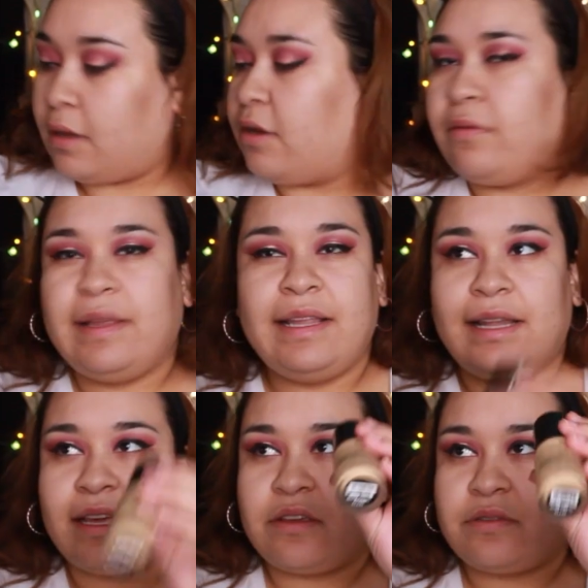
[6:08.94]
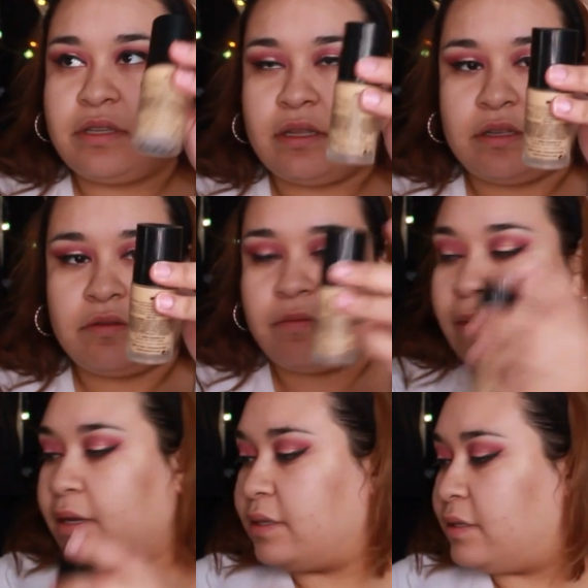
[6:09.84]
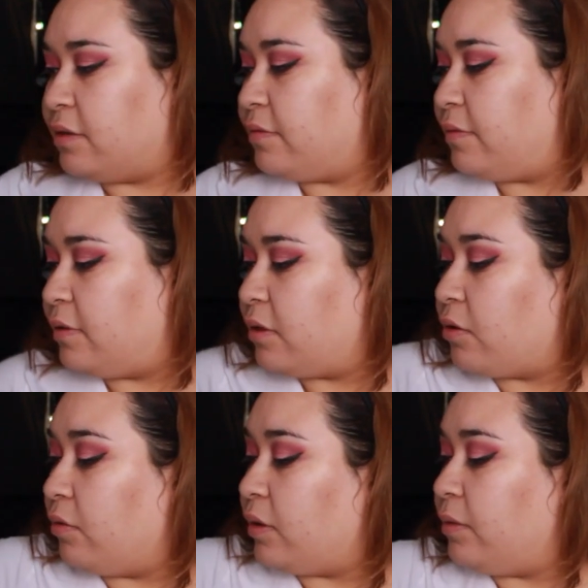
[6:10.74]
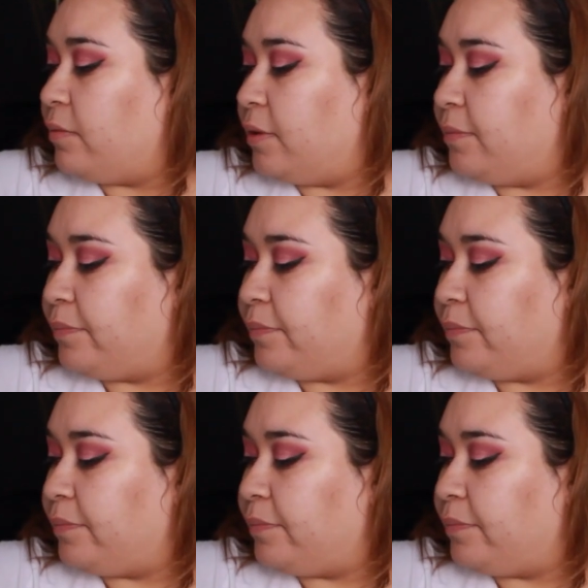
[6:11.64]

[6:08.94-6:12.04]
I don't really like using this one by itself, the Kokie one.